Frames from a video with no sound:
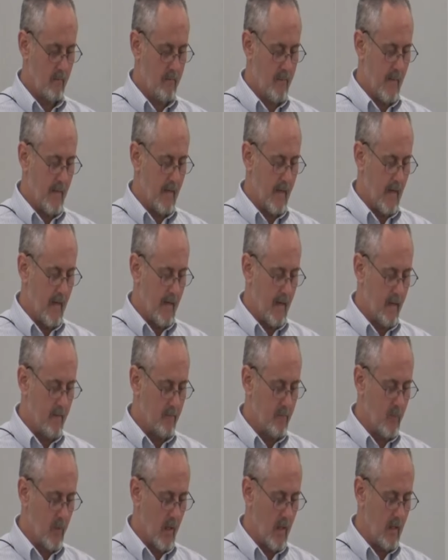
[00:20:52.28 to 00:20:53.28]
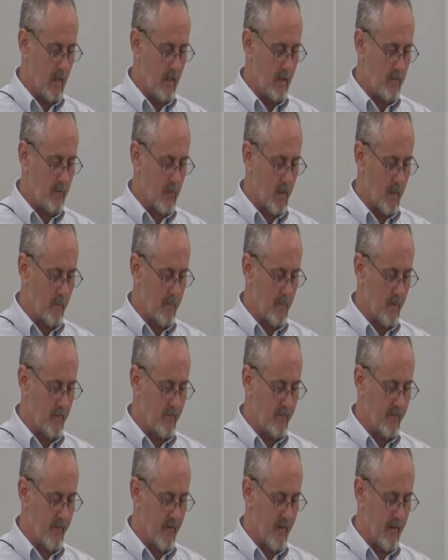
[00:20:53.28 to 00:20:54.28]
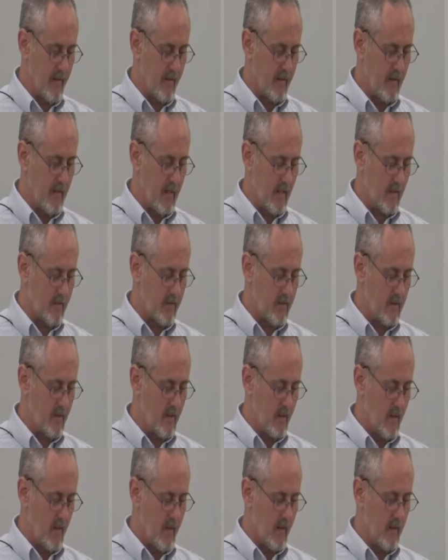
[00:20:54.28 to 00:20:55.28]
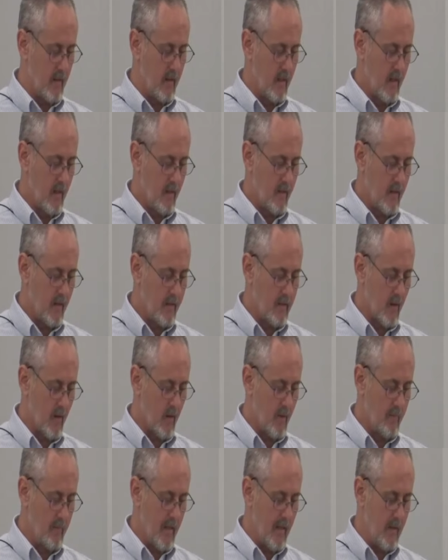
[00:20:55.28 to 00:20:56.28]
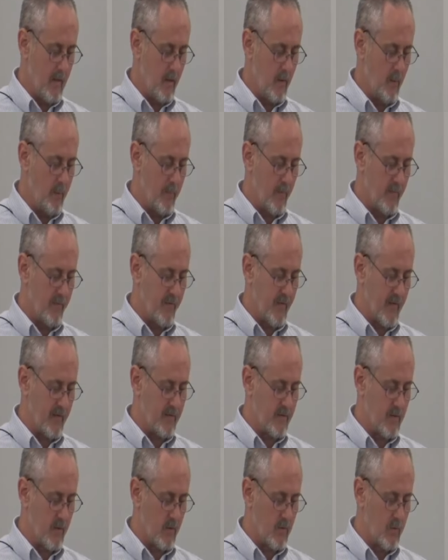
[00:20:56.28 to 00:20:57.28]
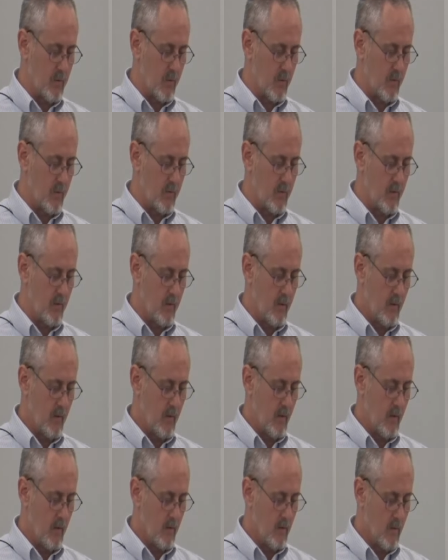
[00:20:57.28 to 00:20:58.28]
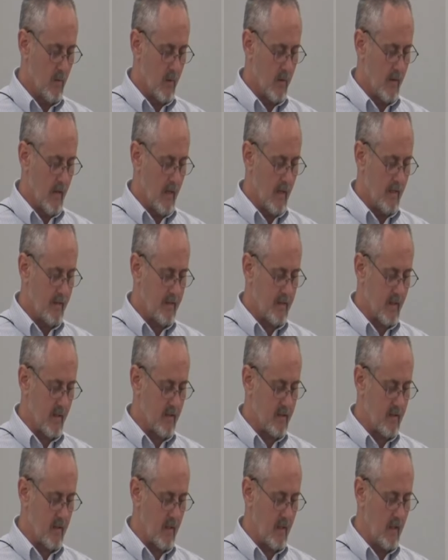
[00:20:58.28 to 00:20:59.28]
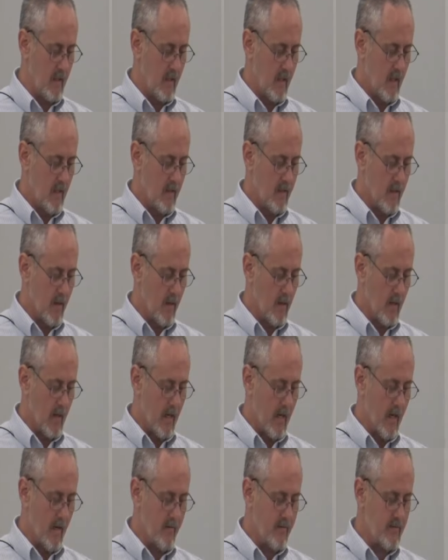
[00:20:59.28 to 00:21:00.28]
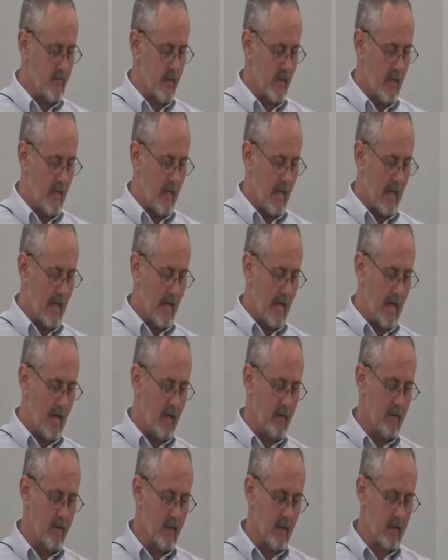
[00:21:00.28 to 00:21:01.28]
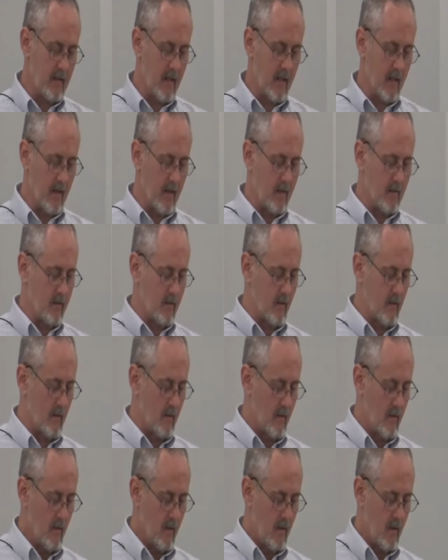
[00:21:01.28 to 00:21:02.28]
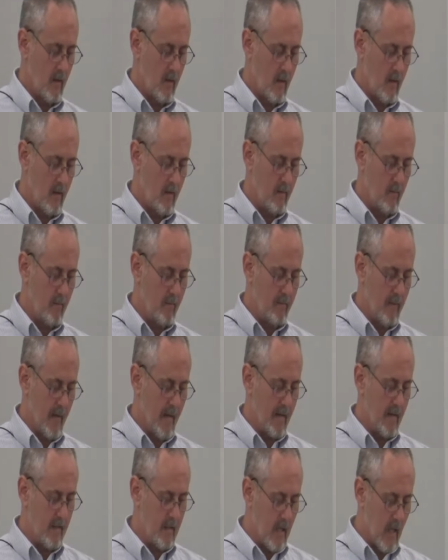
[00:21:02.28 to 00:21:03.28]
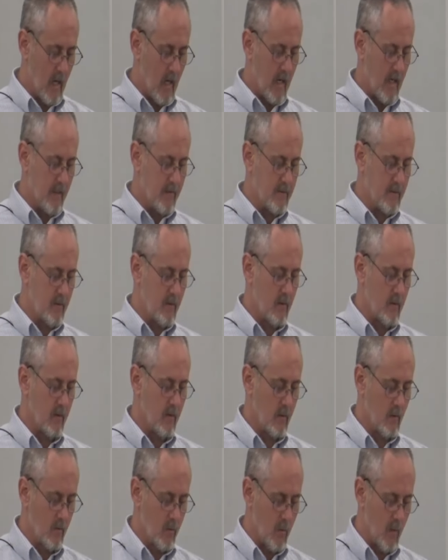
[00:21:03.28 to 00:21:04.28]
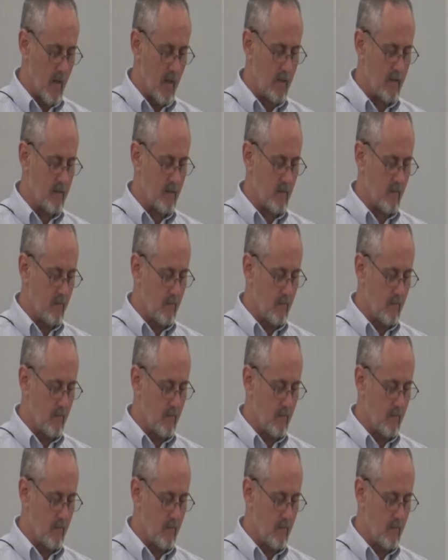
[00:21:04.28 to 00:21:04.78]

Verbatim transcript: But I am greatly troubled, fearing, yes, knowing that there are many who profess the truth who are not testing their lives and the character by God's great